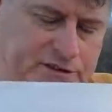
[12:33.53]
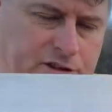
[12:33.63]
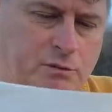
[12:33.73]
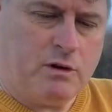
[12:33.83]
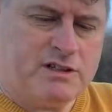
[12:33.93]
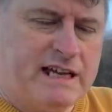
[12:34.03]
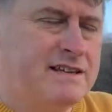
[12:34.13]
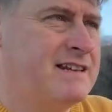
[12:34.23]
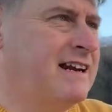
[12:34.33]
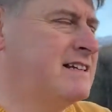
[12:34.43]
towards the end of
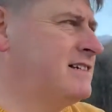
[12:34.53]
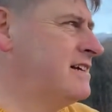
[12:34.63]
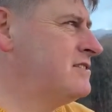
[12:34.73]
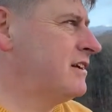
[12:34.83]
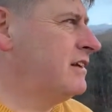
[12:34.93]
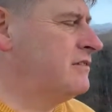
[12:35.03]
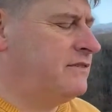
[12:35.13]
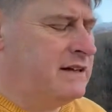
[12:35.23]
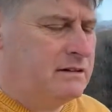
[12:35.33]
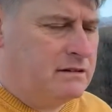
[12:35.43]
the next century, you
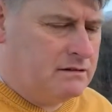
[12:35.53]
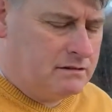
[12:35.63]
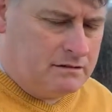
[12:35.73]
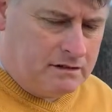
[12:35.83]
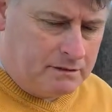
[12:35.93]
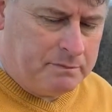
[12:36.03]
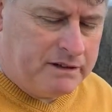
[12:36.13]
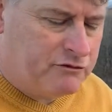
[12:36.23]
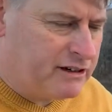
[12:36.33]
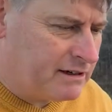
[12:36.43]
find it
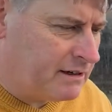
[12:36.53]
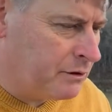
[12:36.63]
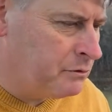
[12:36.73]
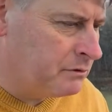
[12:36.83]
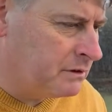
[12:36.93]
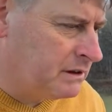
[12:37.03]
being written down.